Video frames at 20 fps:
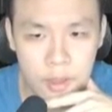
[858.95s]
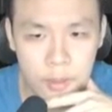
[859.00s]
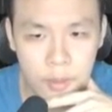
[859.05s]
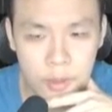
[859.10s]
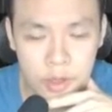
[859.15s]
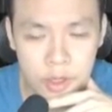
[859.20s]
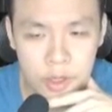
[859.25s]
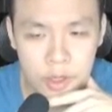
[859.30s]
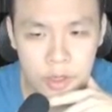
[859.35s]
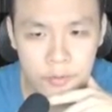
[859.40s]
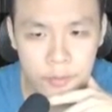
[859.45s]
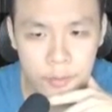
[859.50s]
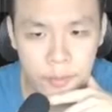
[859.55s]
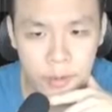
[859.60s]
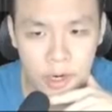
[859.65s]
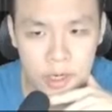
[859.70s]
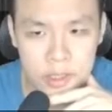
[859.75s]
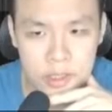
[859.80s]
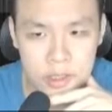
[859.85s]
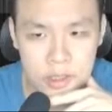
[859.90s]
Pretty good for
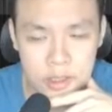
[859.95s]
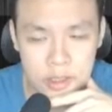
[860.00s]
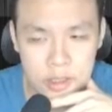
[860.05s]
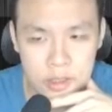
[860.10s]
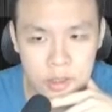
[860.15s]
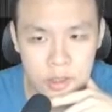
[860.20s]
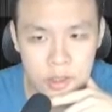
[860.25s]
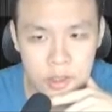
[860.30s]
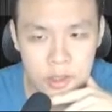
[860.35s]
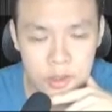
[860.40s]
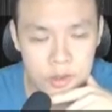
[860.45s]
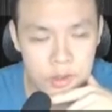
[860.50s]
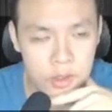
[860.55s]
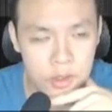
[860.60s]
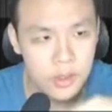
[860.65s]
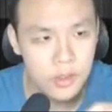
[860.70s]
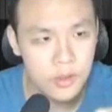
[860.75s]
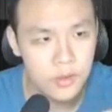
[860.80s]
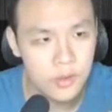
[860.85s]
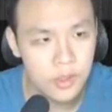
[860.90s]
bosses, because you can use it
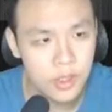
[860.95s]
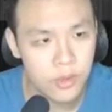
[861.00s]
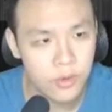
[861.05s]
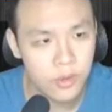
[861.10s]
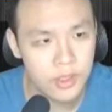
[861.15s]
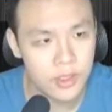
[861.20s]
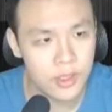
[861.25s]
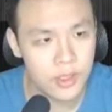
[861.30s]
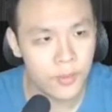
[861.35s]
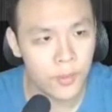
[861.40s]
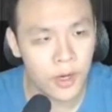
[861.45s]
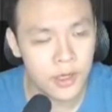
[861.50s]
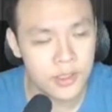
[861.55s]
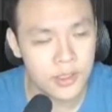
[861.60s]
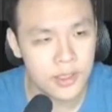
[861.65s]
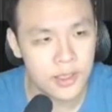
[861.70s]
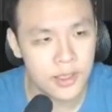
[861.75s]
to decrease the boss's